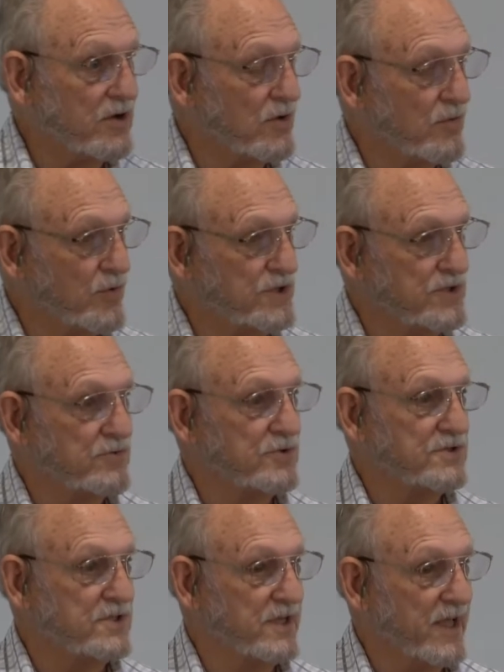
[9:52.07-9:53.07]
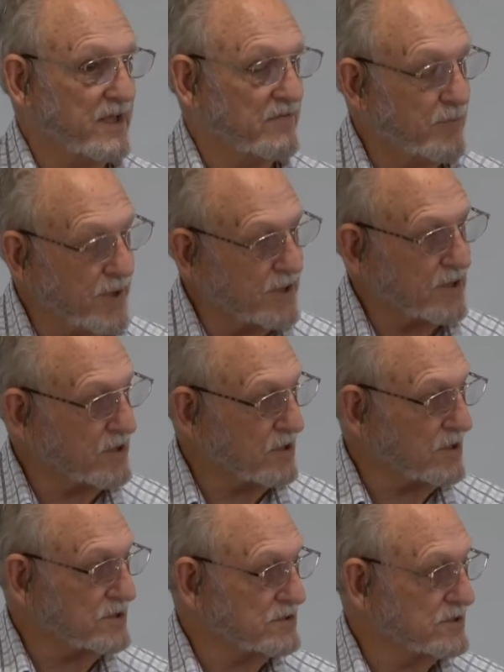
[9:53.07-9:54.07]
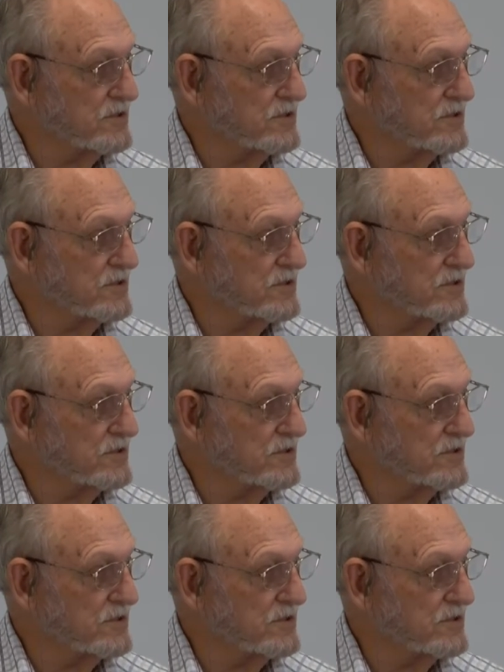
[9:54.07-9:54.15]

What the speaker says: or which was the day of Pentecost.